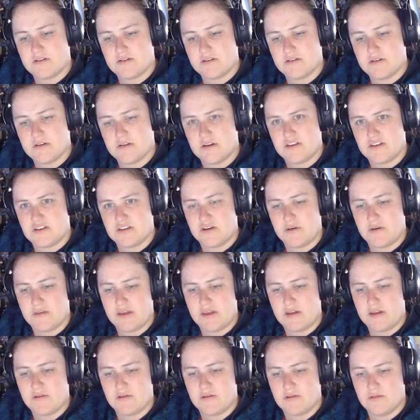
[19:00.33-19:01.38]
You know what, they
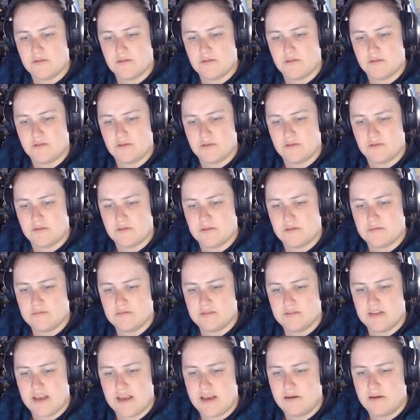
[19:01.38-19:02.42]
look good for
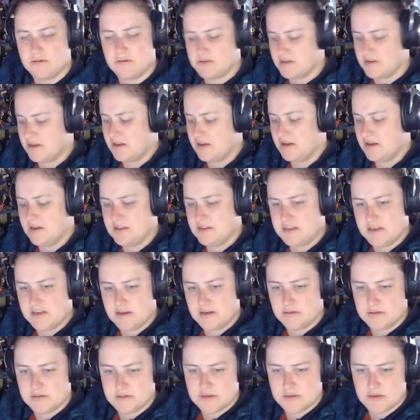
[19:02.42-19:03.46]
towers, like guard towers.